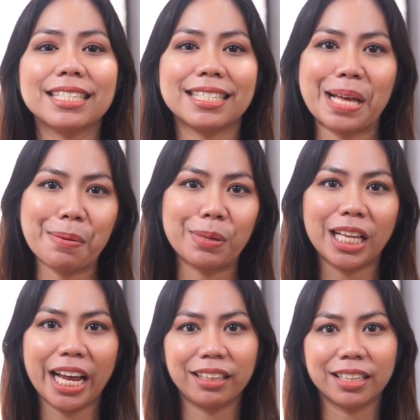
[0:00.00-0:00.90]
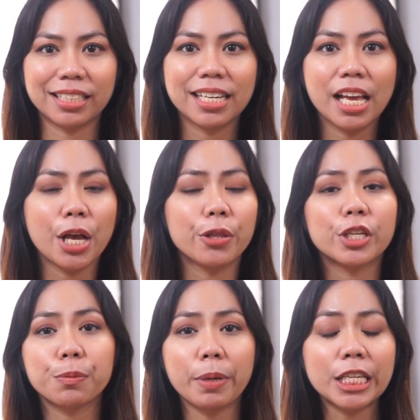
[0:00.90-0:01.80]
Samal Island. The
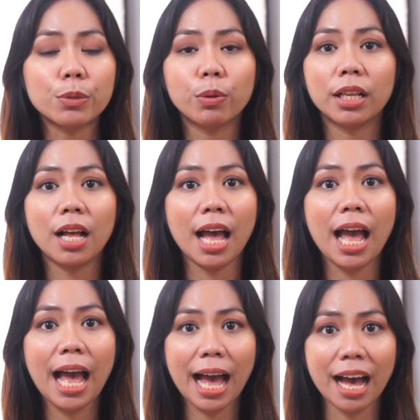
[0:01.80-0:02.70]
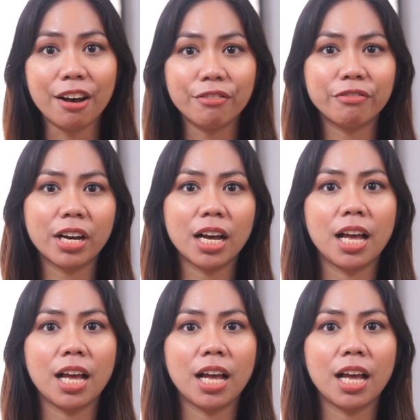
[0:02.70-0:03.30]
space will have